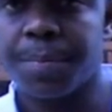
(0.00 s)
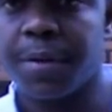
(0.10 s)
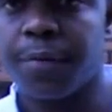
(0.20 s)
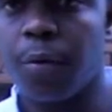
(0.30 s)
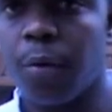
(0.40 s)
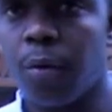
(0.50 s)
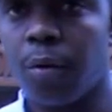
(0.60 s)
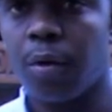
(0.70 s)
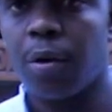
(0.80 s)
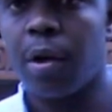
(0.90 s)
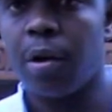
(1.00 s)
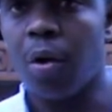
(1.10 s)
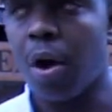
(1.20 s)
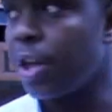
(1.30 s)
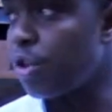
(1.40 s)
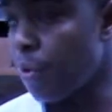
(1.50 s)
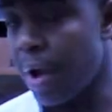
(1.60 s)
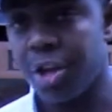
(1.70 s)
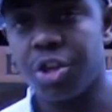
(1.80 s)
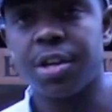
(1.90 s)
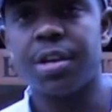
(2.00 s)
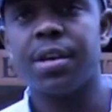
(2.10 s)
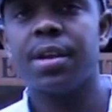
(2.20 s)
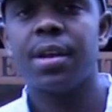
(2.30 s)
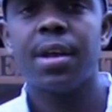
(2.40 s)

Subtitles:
but for longer duration.